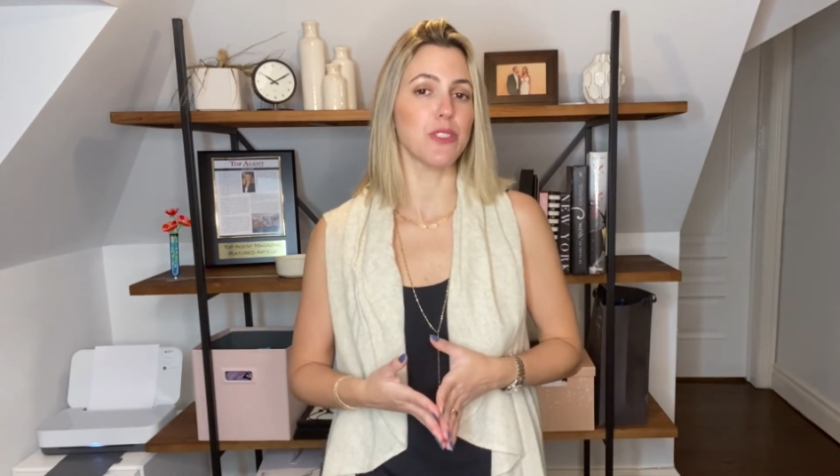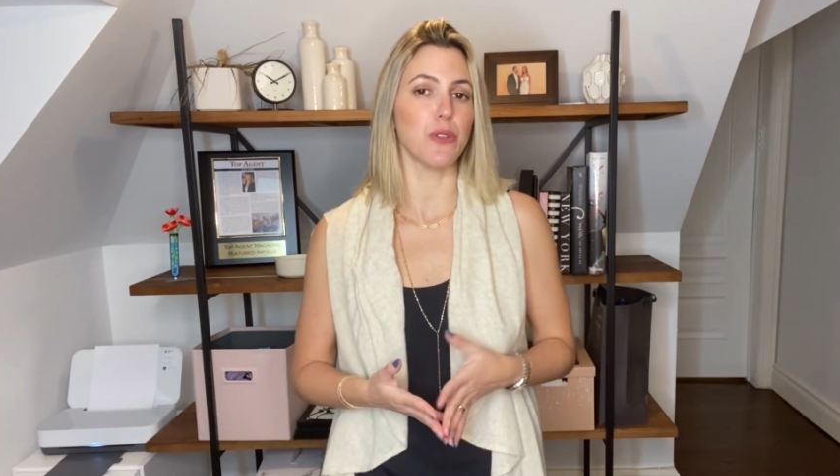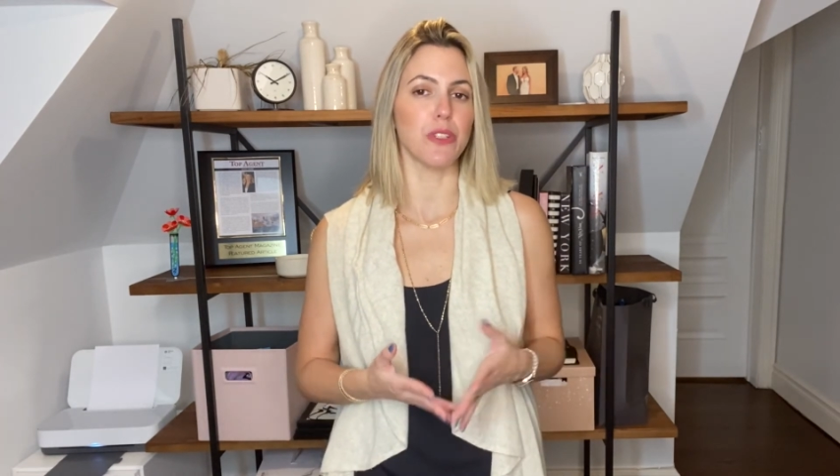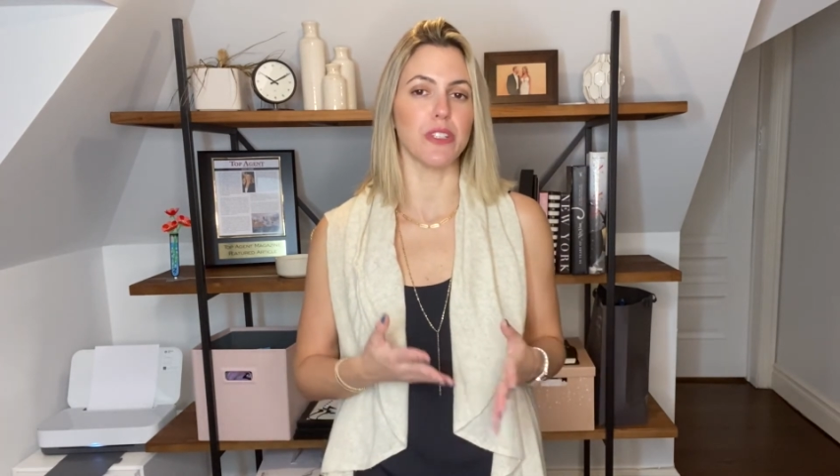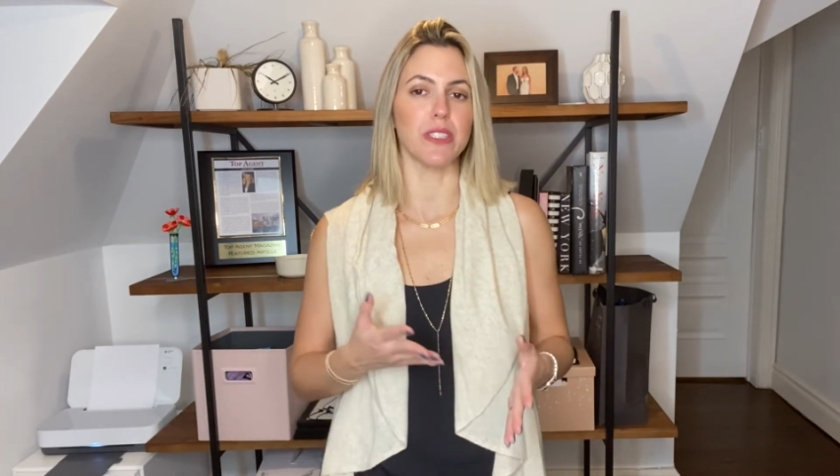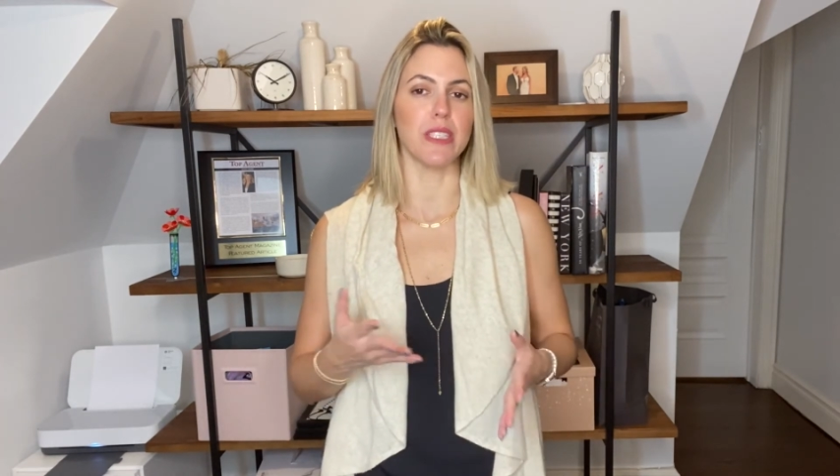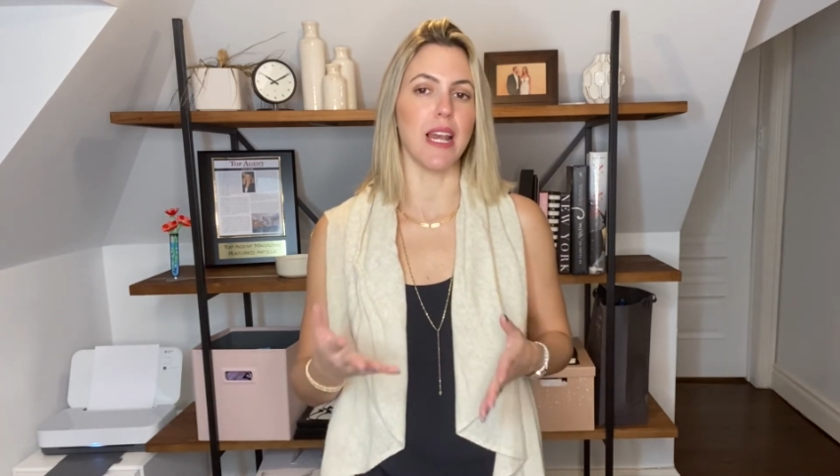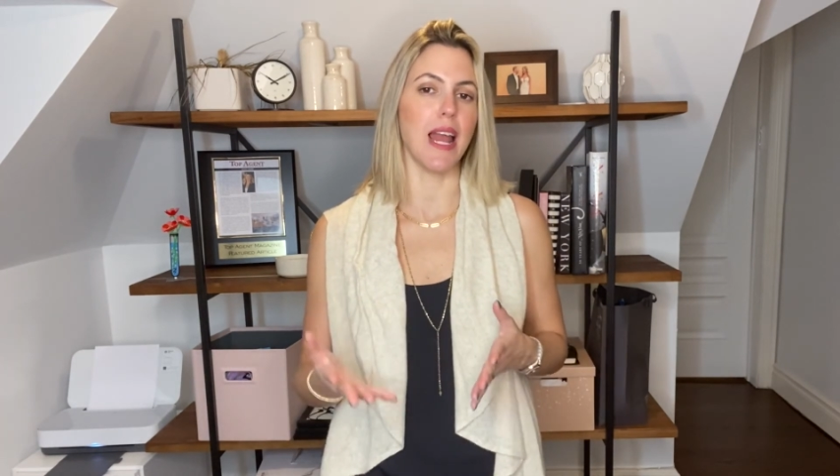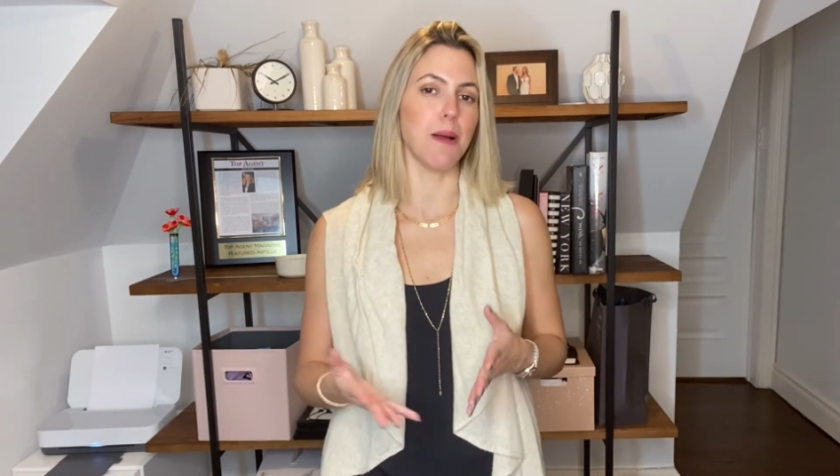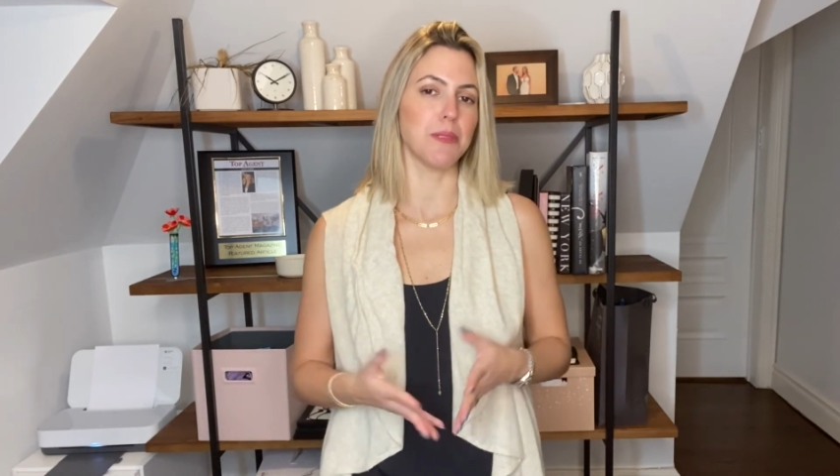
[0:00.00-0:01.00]
or there is a
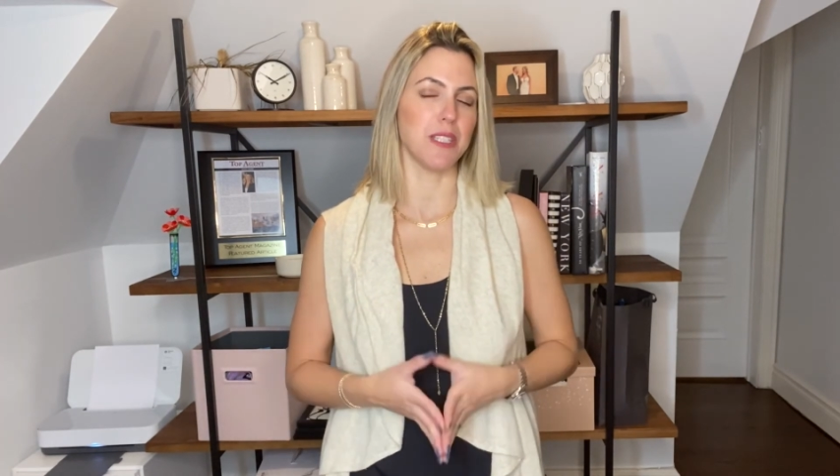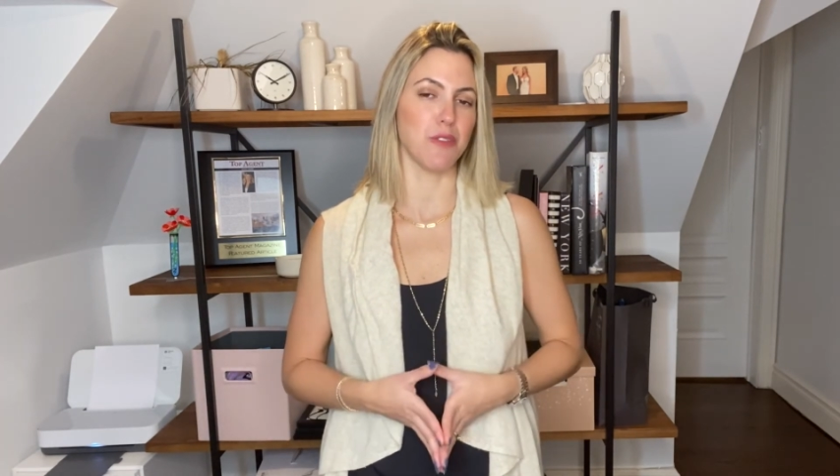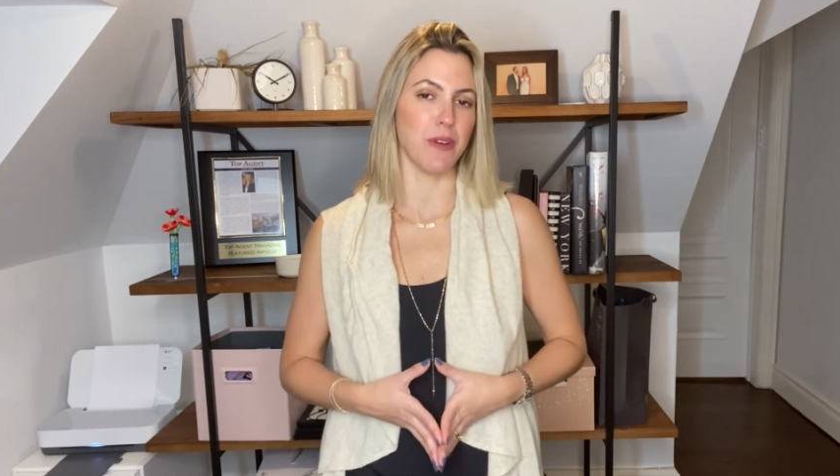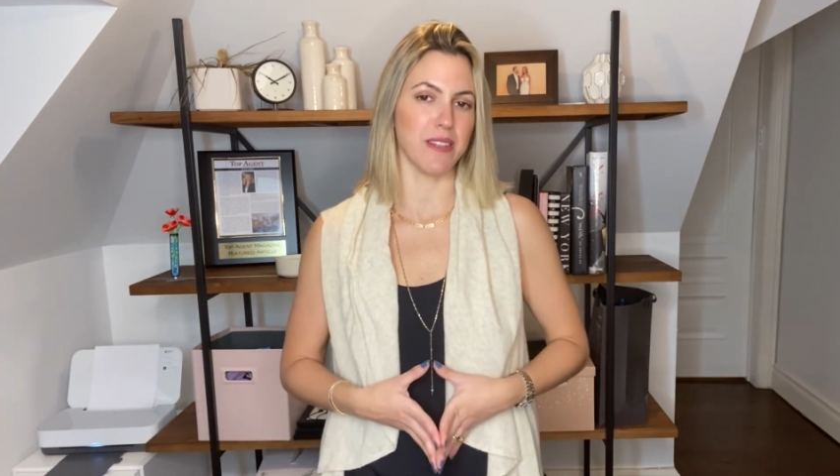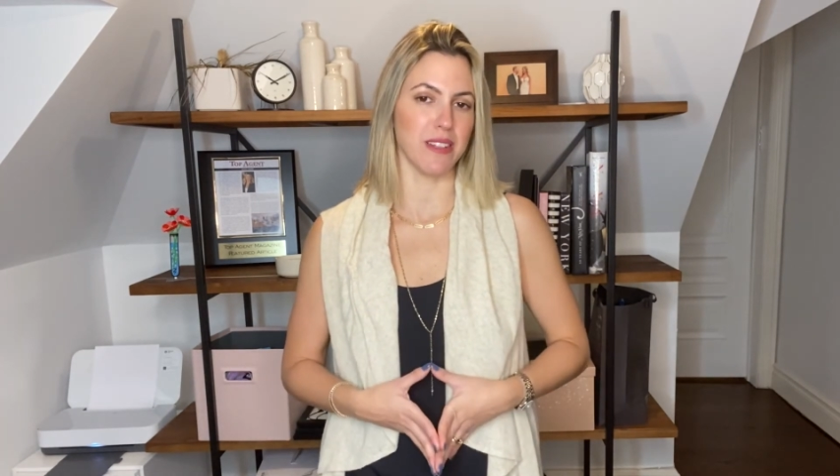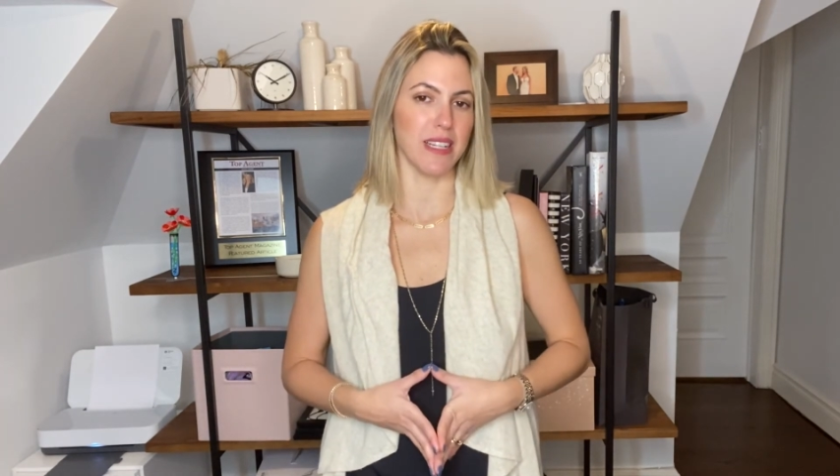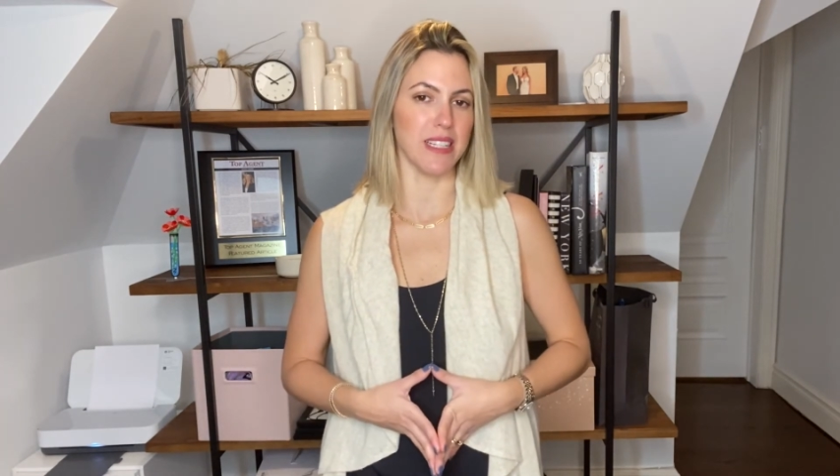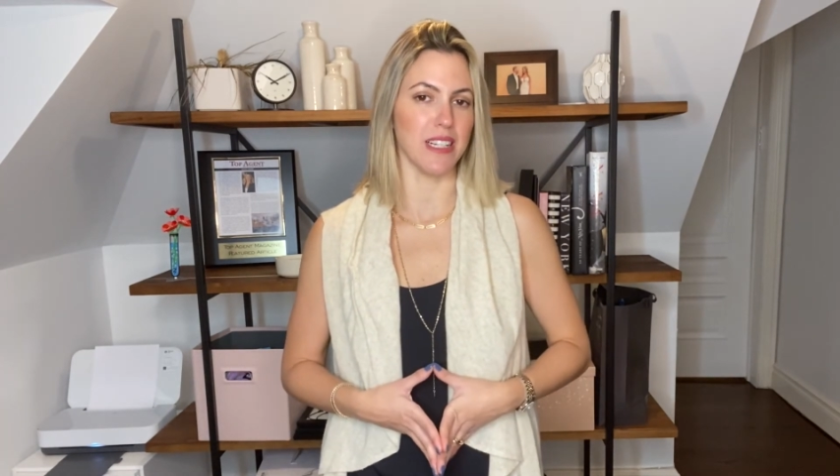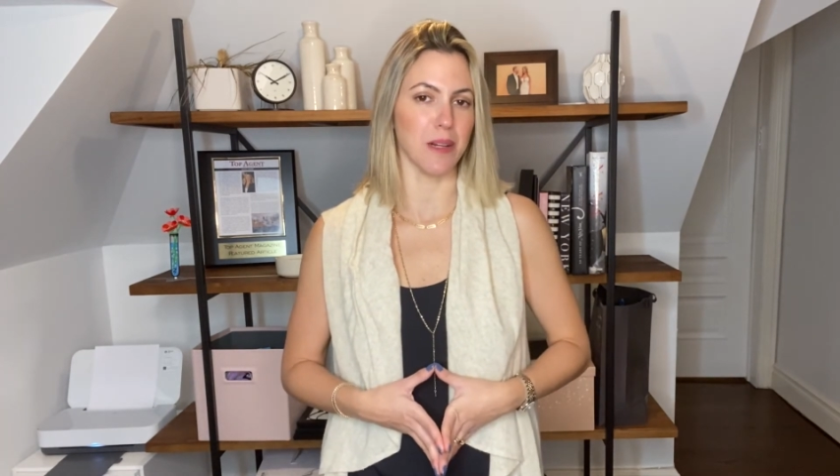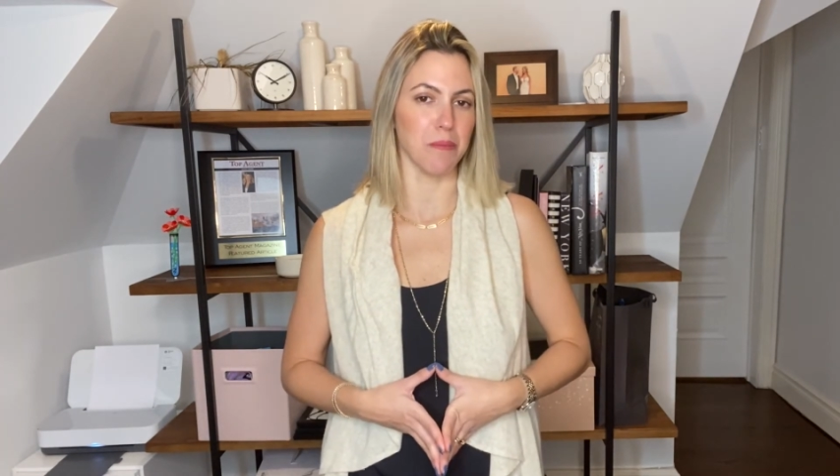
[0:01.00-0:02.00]
lapse in the rental income.